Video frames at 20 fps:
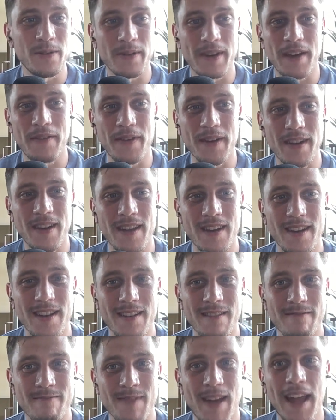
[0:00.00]
never going to.
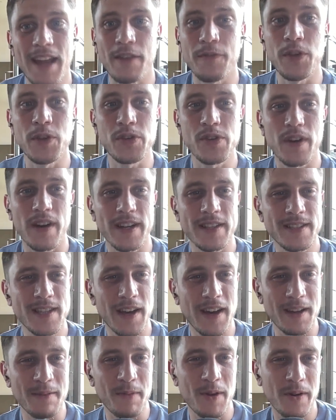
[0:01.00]
And if you try and
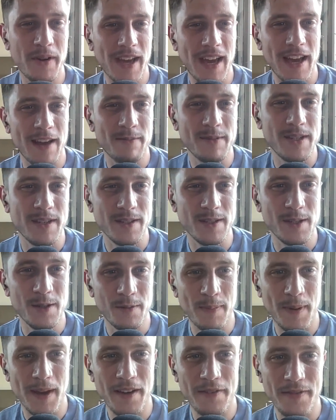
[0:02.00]
time your capture too
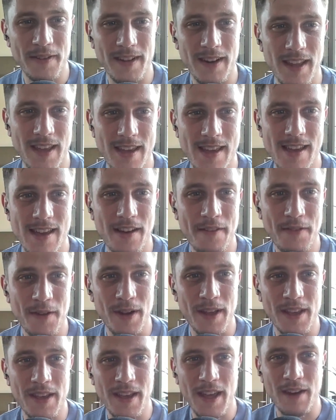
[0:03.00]
perfectly, I feel
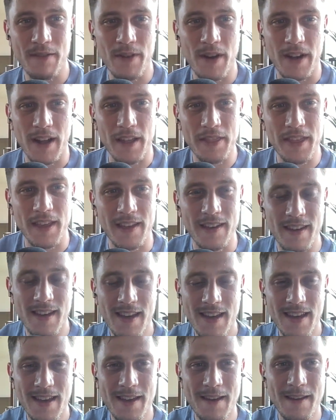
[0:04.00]
like you get it wrong. I think
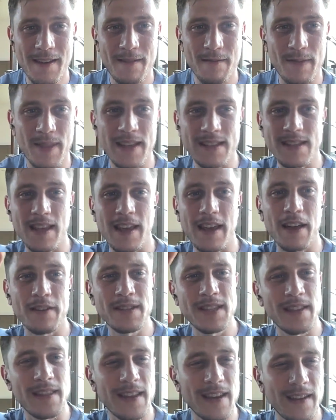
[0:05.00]
there's like, I've
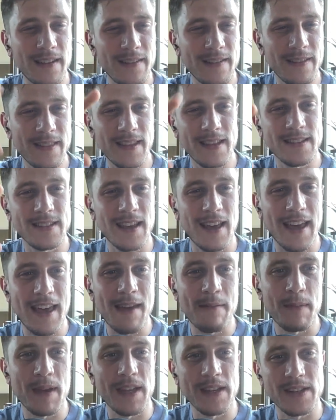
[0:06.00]
seen that there's that
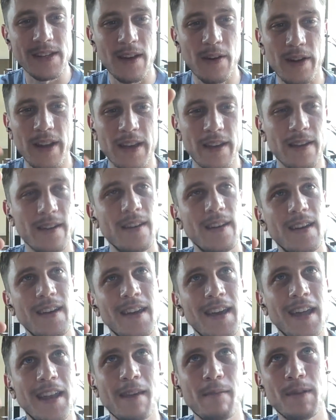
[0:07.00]
image, or like
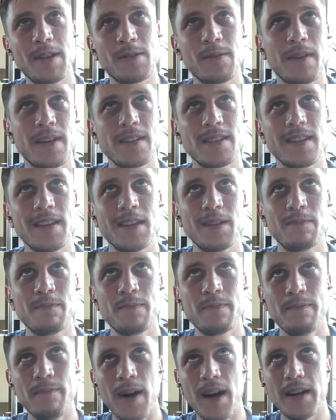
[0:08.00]
an image where it's like
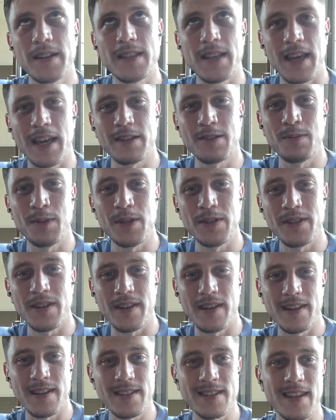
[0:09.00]
marketing attribution,
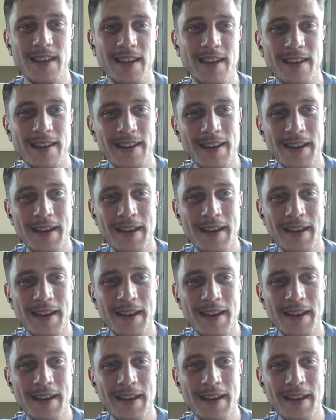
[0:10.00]
and it's like